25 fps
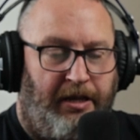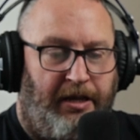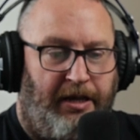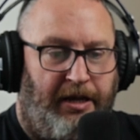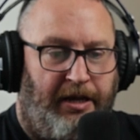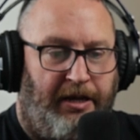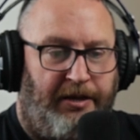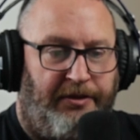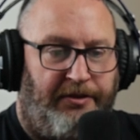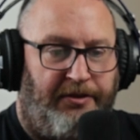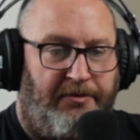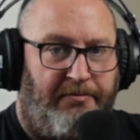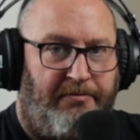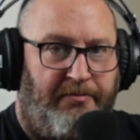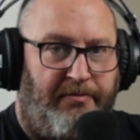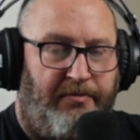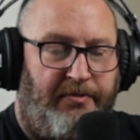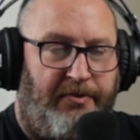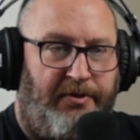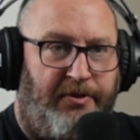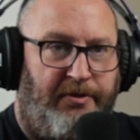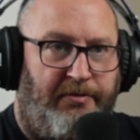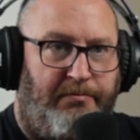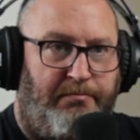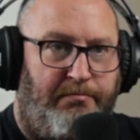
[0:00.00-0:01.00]
And
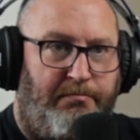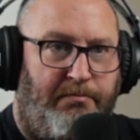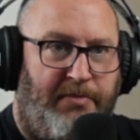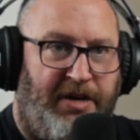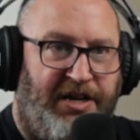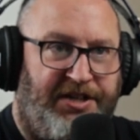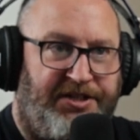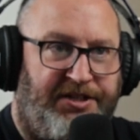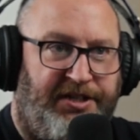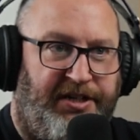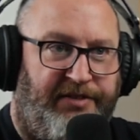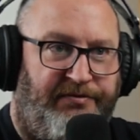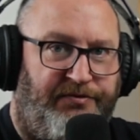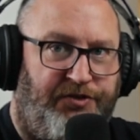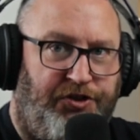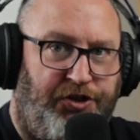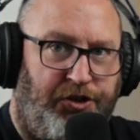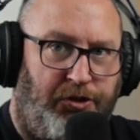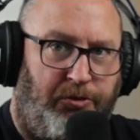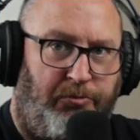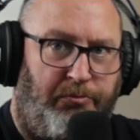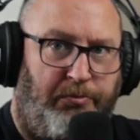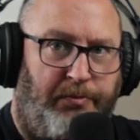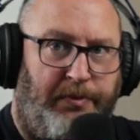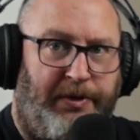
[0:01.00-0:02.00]
the massive
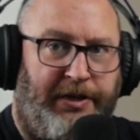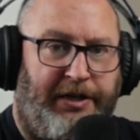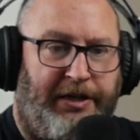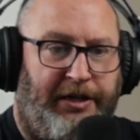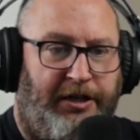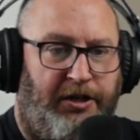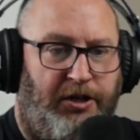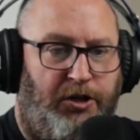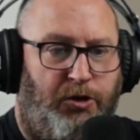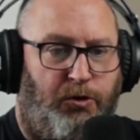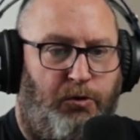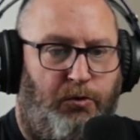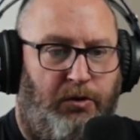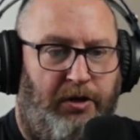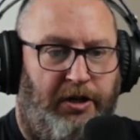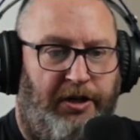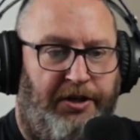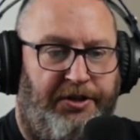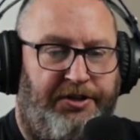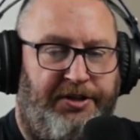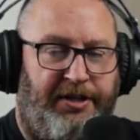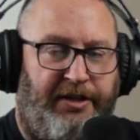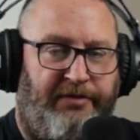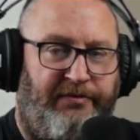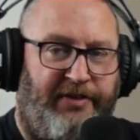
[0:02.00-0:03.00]
jump in
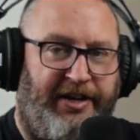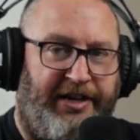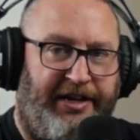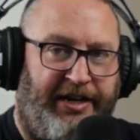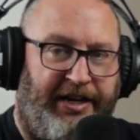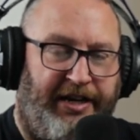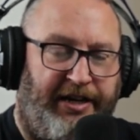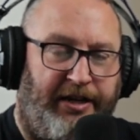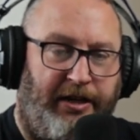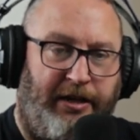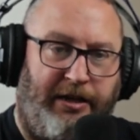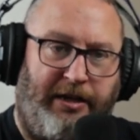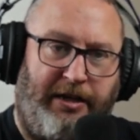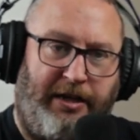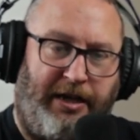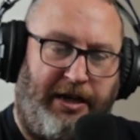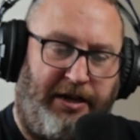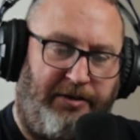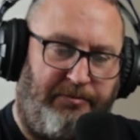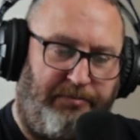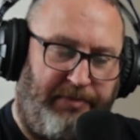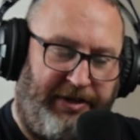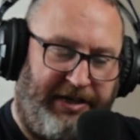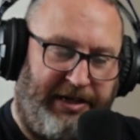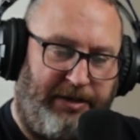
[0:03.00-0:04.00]
quality of edit
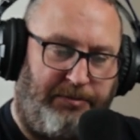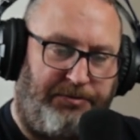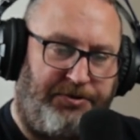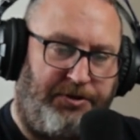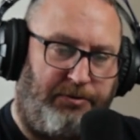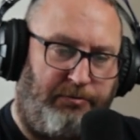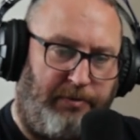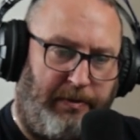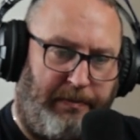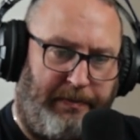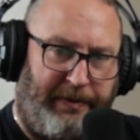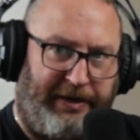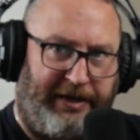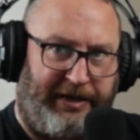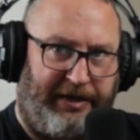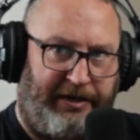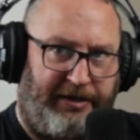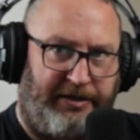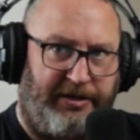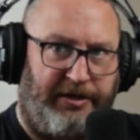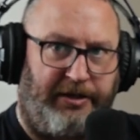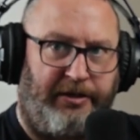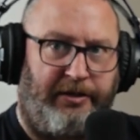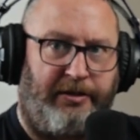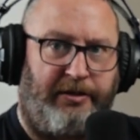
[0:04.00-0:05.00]
and being able to repeat
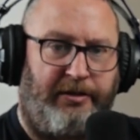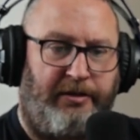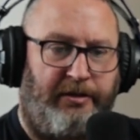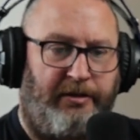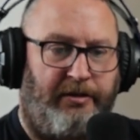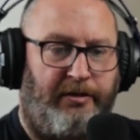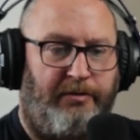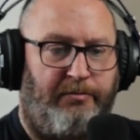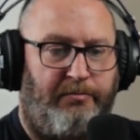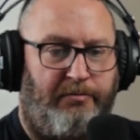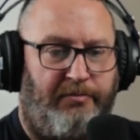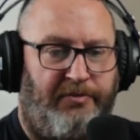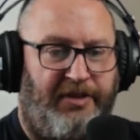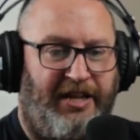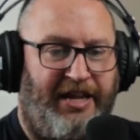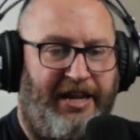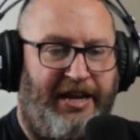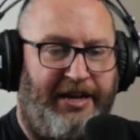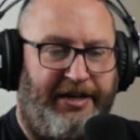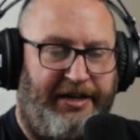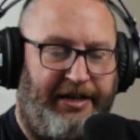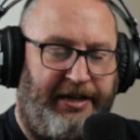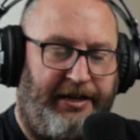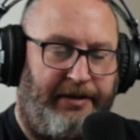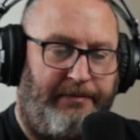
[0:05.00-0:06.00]
that
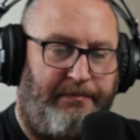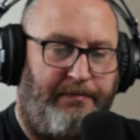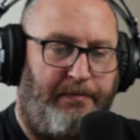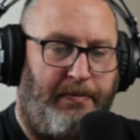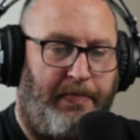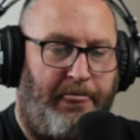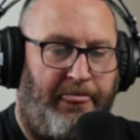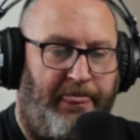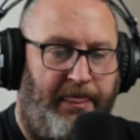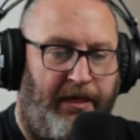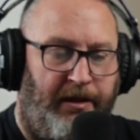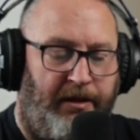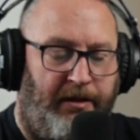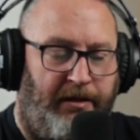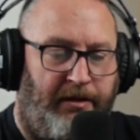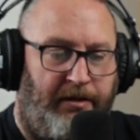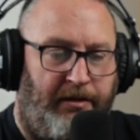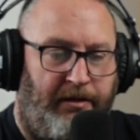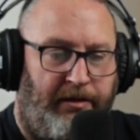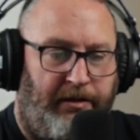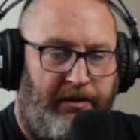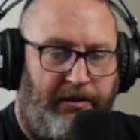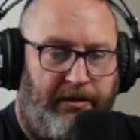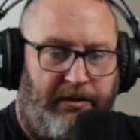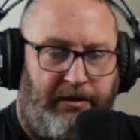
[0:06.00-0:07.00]
edit
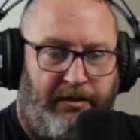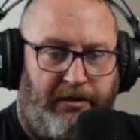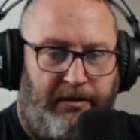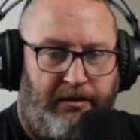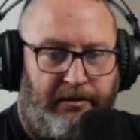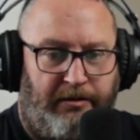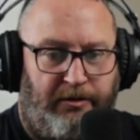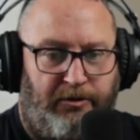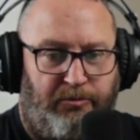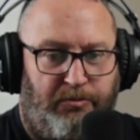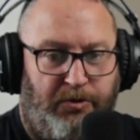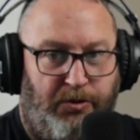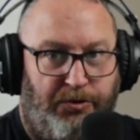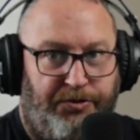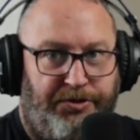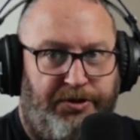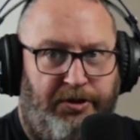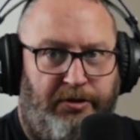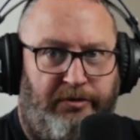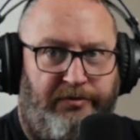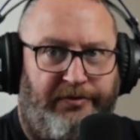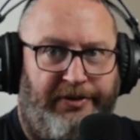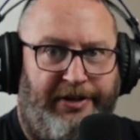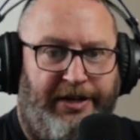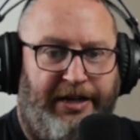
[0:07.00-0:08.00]
almost
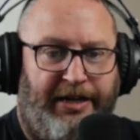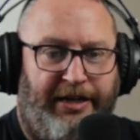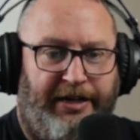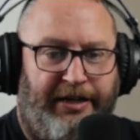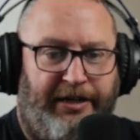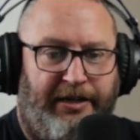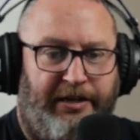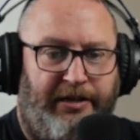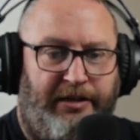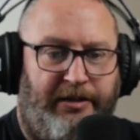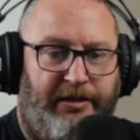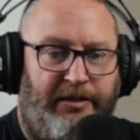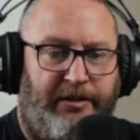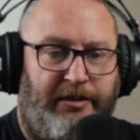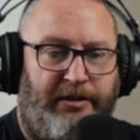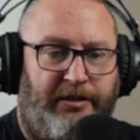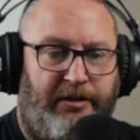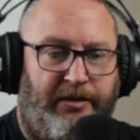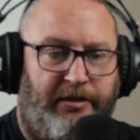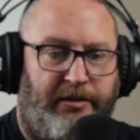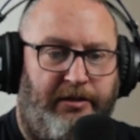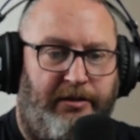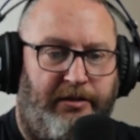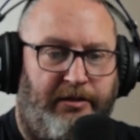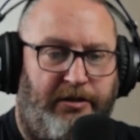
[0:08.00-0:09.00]
overnight.
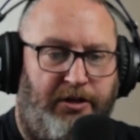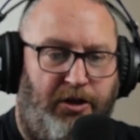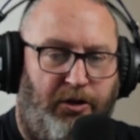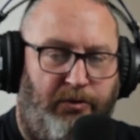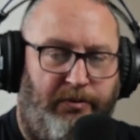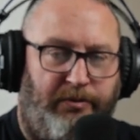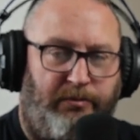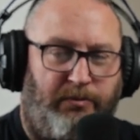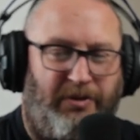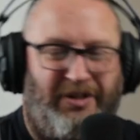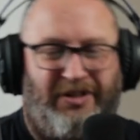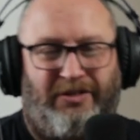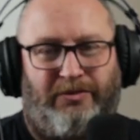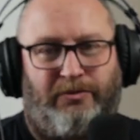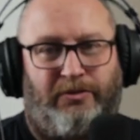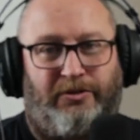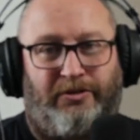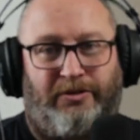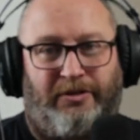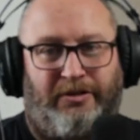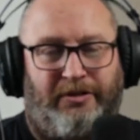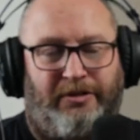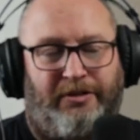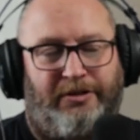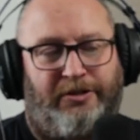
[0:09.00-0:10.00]
Well,
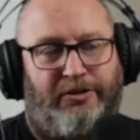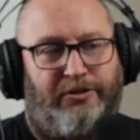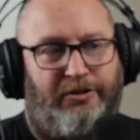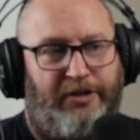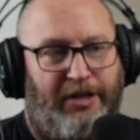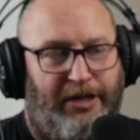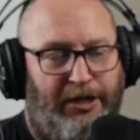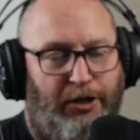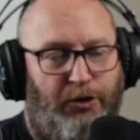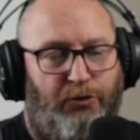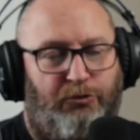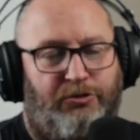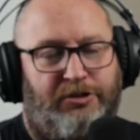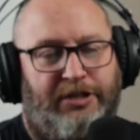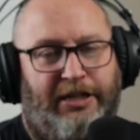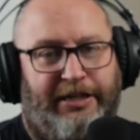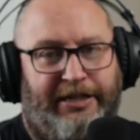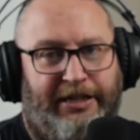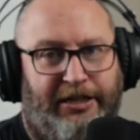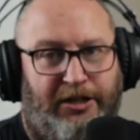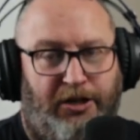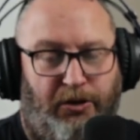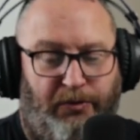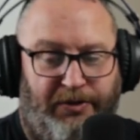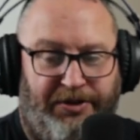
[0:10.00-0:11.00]
it looks like it
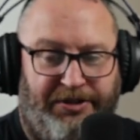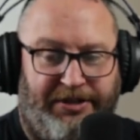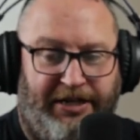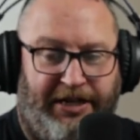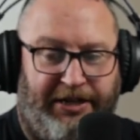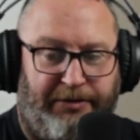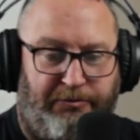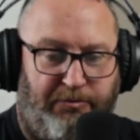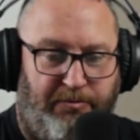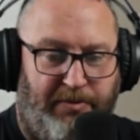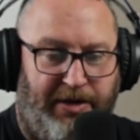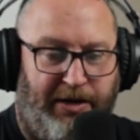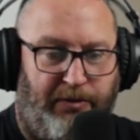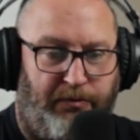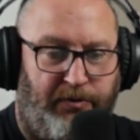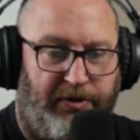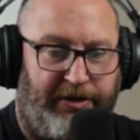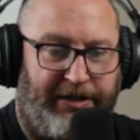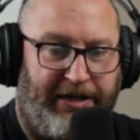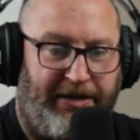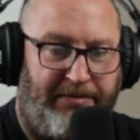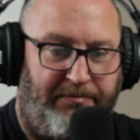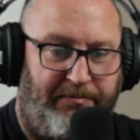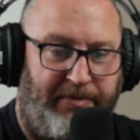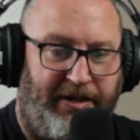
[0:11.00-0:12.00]
coincided with my work
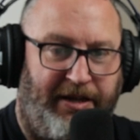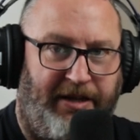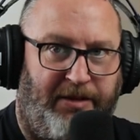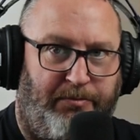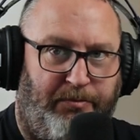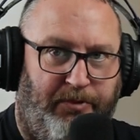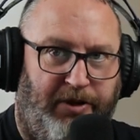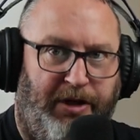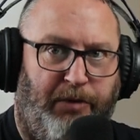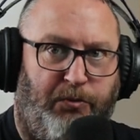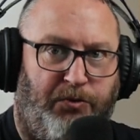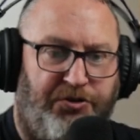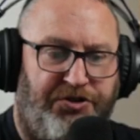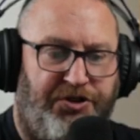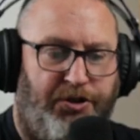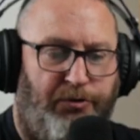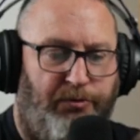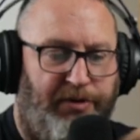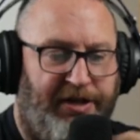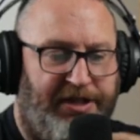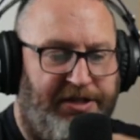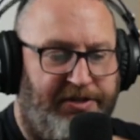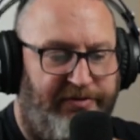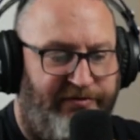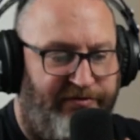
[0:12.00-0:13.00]
getting better, but it was the
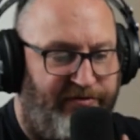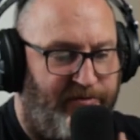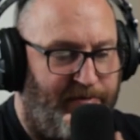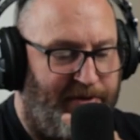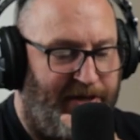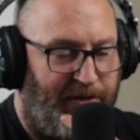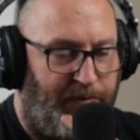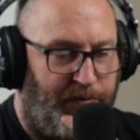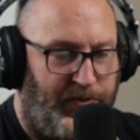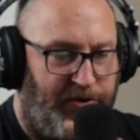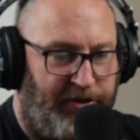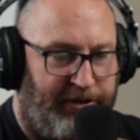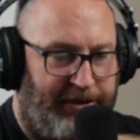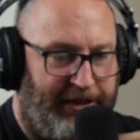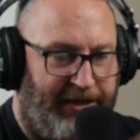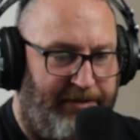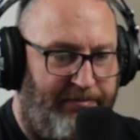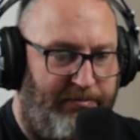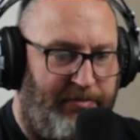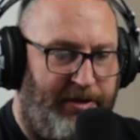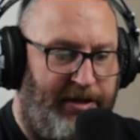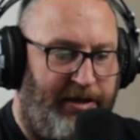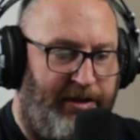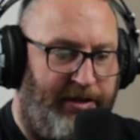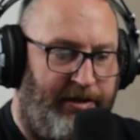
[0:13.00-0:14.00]
reason for my work getting
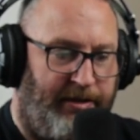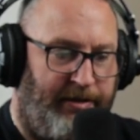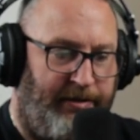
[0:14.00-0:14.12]
better.